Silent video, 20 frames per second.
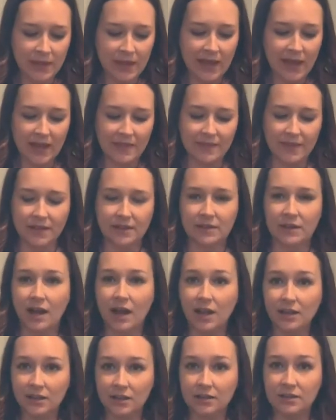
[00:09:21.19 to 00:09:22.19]
and then
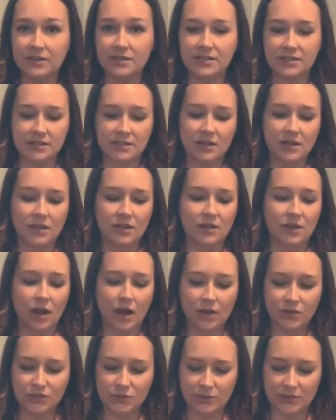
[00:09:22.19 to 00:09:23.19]
colors,
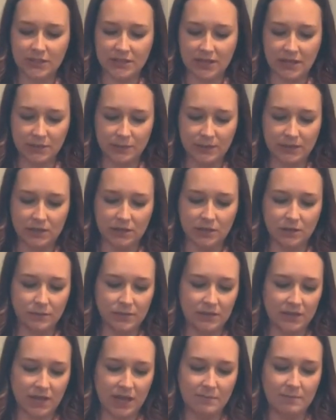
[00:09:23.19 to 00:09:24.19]
all sorts of things we can do
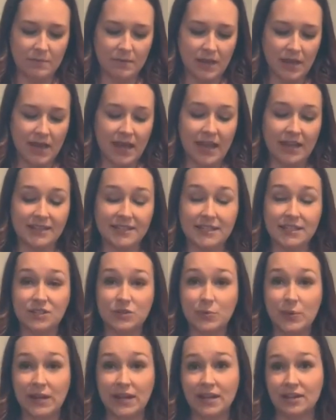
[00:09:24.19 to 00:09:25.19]
with them. And since
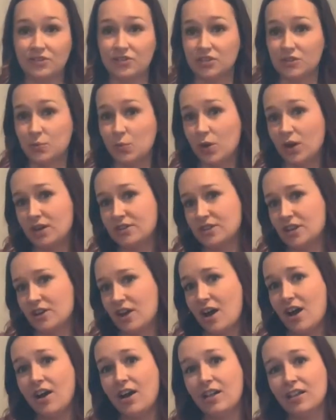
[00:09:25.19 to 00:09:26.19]
we had just worked on
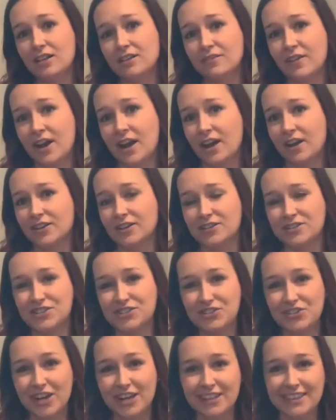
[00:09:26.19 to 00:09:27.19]
all of our
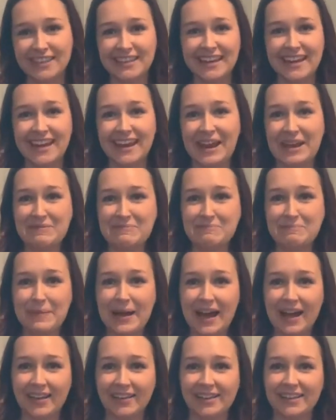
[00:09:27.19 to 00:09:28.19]
strengthening and
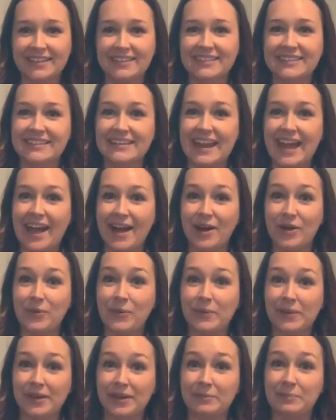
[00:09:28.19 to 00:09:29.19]
balance, now
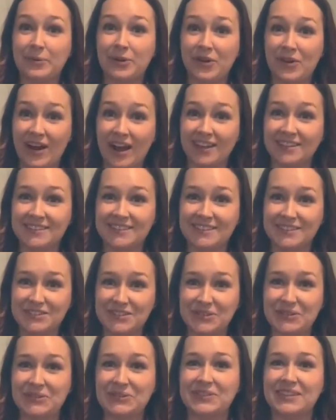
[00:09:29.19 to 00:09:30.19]
we progressed
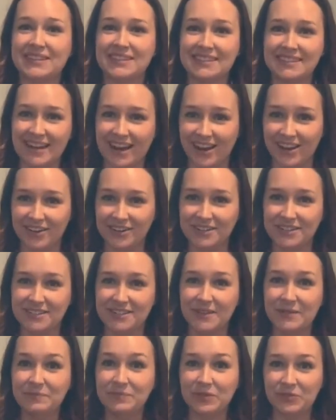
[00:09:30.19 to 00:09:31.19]
to the stairs,
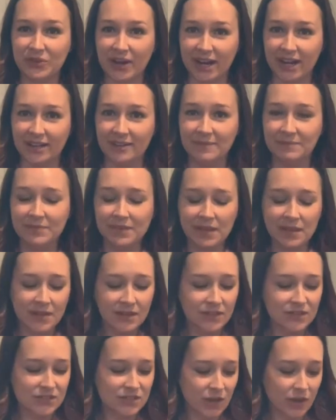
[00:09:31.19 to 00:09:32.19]
right?
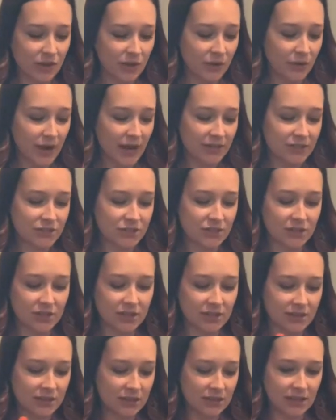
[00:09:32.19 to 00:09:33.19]
So I took
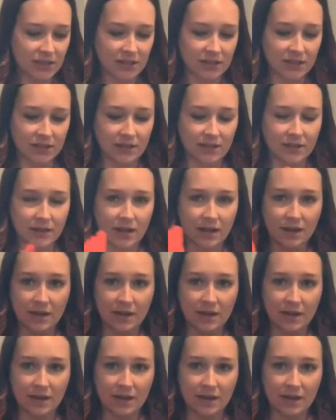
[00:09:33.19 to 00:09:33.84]
the